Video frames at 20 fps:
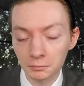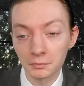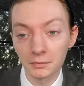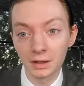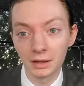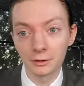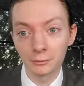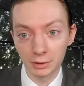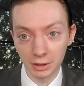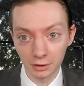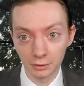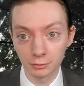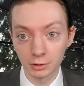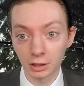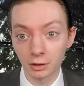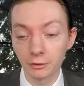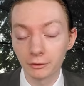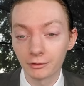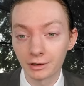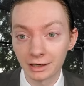There we go, we're
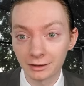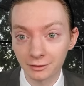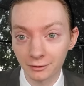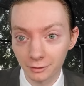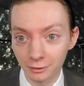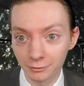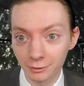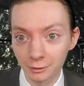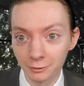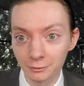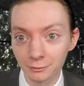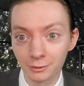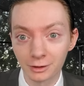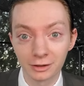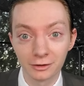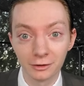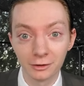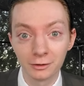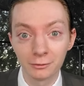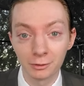clearing out the throat, we're
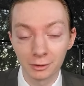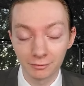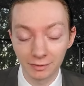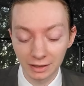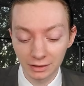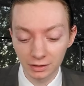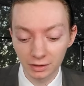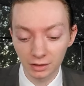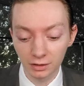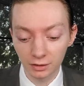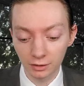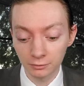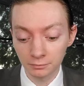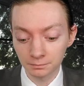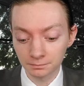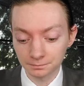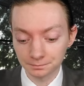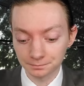good, we're ready to go.